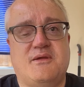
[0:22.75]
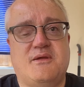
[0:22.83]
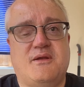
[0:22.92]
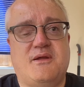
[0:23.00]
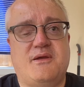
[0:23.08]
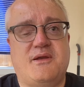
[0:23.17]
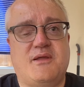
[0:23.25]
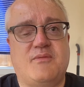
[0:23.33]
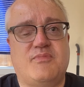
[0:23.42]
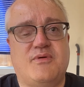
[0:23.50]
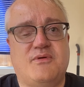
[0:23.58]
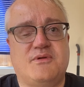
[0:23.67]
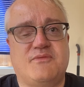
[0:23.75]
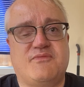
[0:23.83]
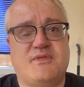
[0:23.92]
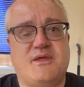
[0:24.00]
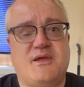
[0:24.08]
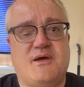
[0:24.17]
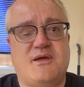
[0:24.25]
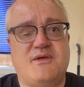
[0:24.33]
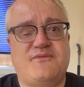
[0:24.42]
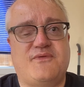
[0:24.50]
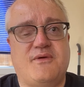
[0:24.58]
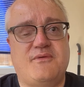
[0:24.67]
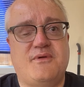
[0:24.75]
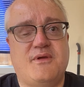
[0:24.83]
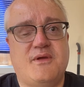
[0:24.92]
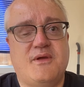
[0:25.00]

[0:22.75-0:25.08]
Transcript: lightning port of the iPhone.